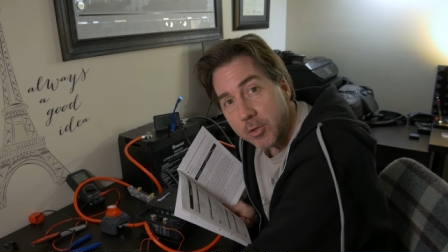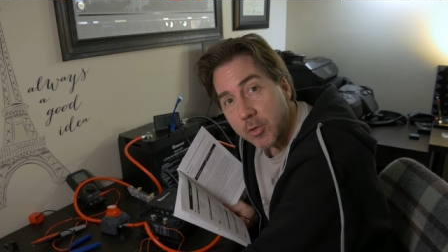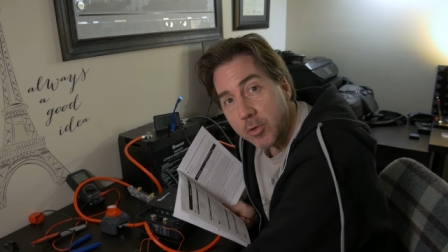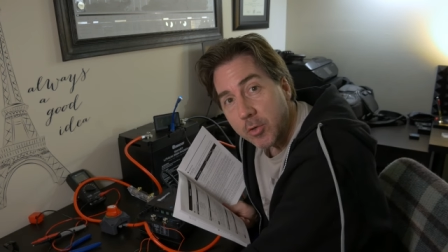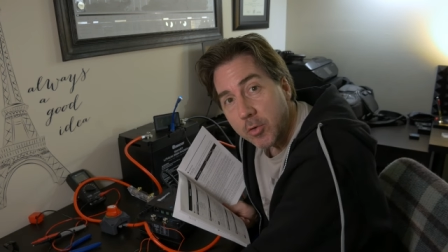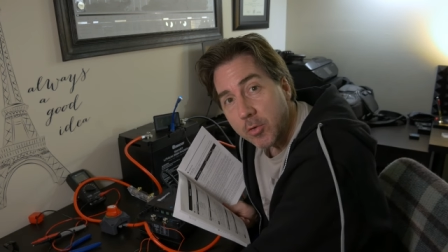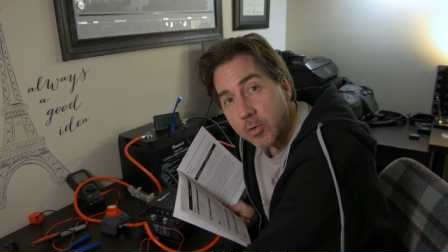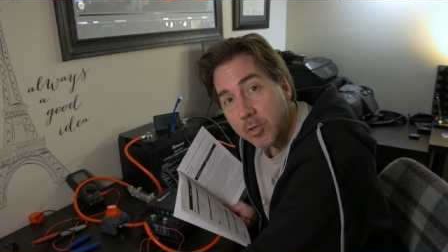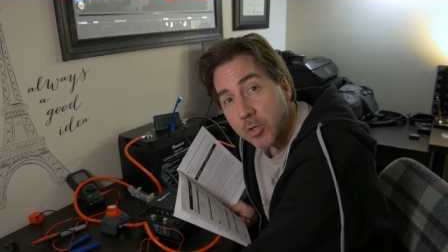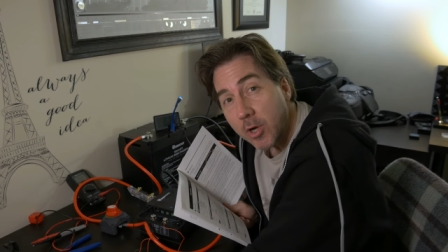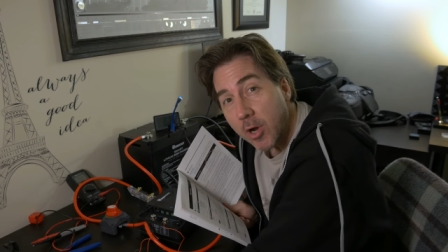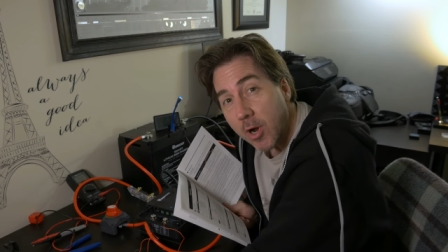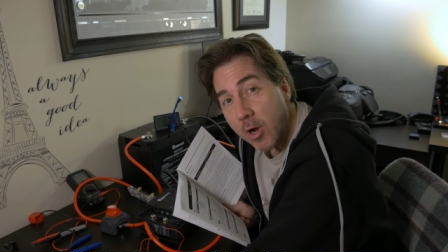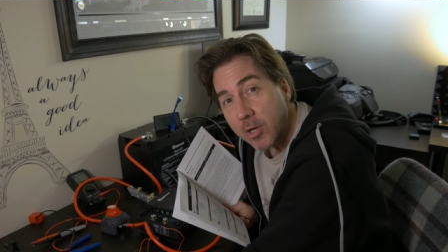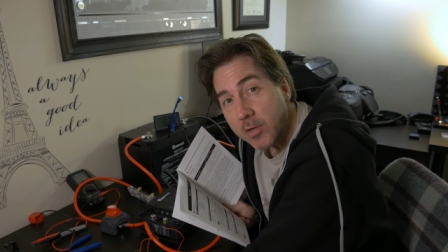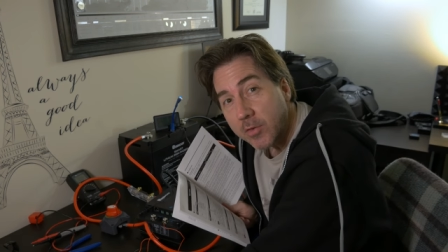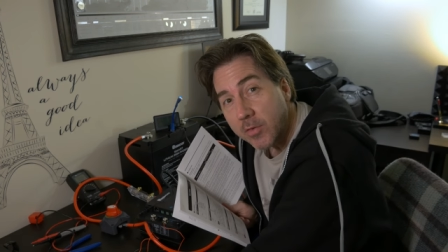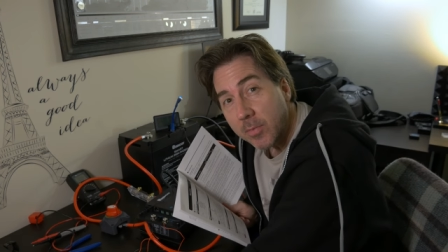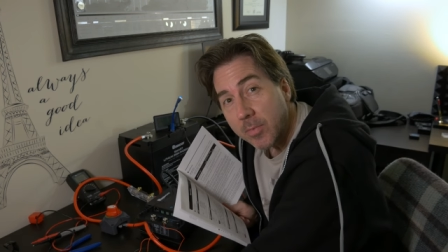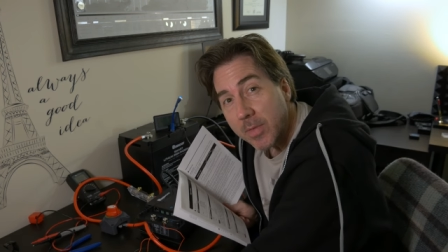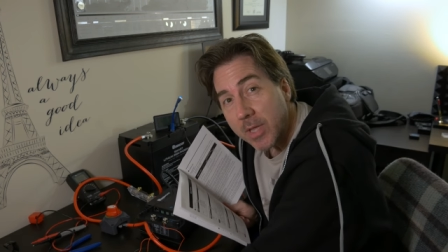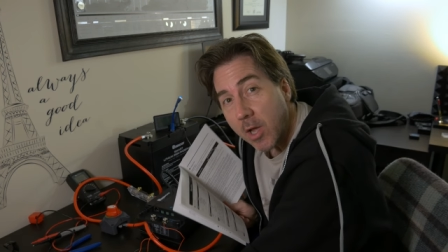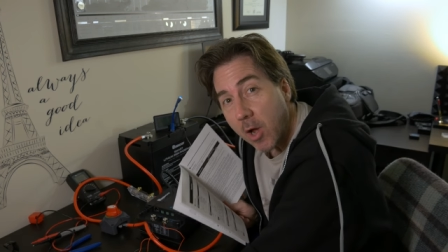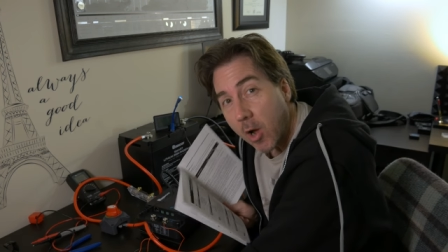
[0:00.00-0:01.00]
To charge
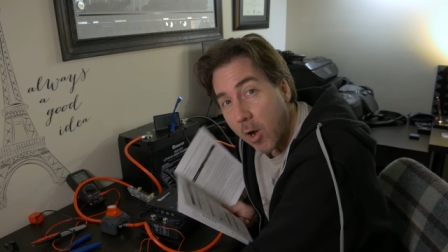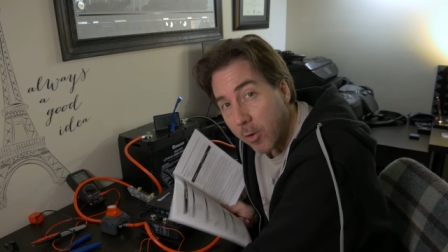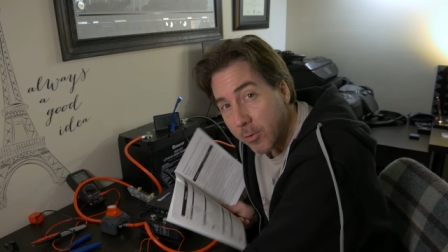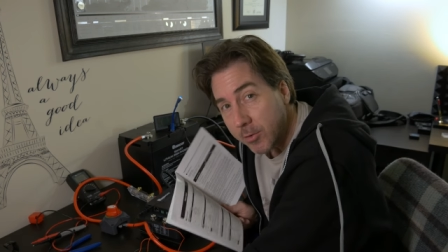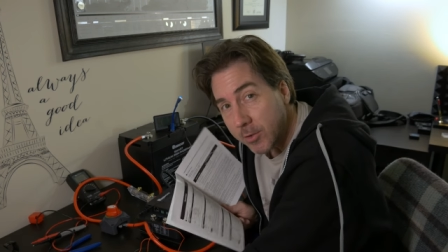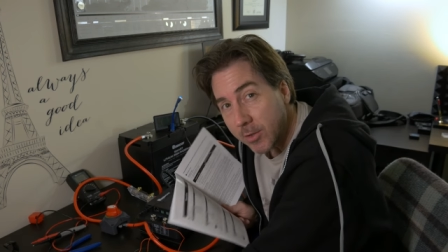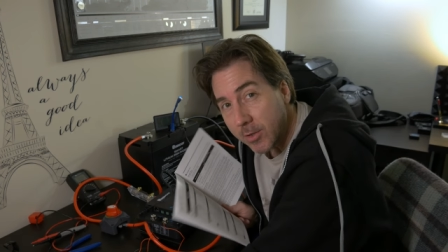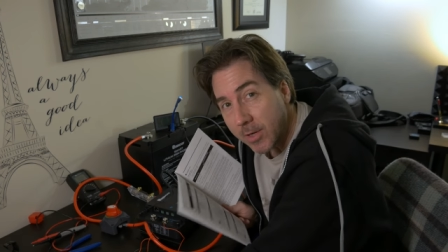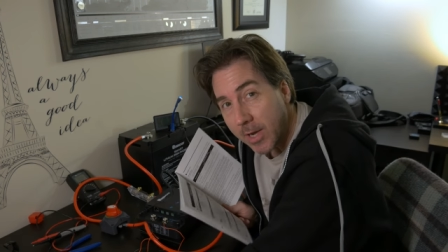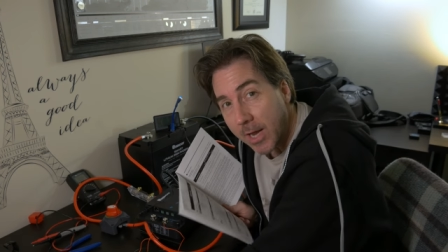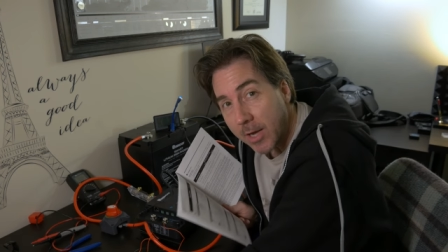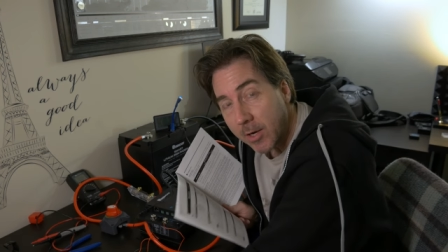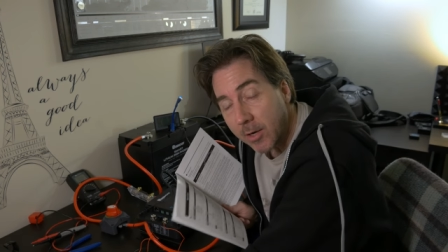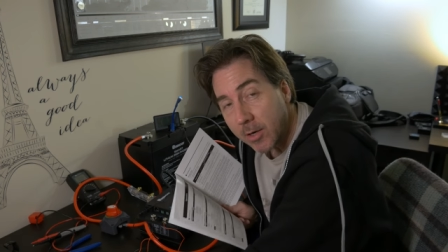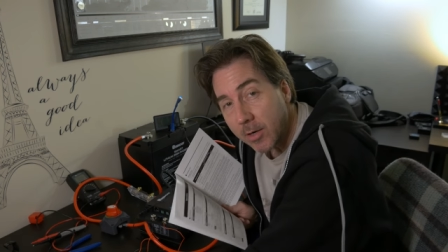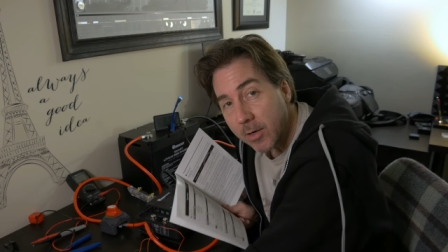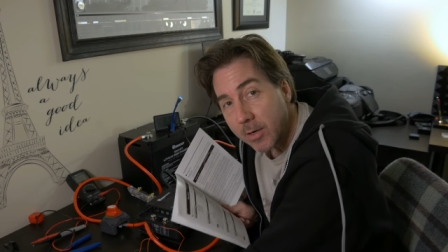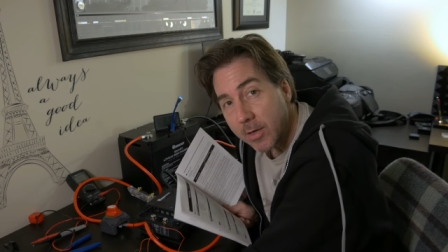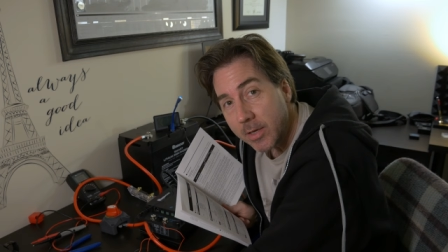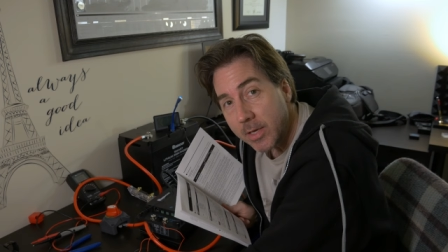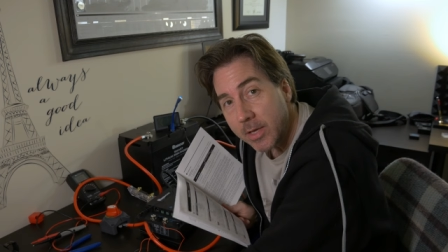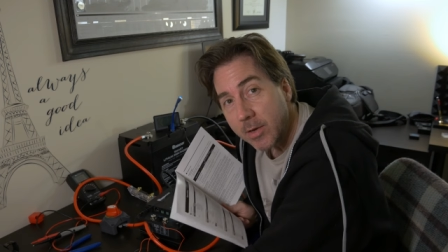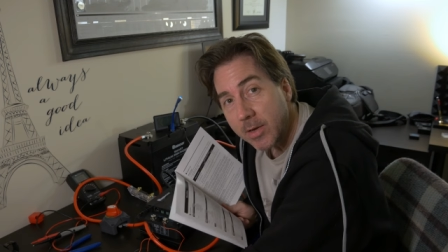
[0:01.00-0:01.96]
from the alternator,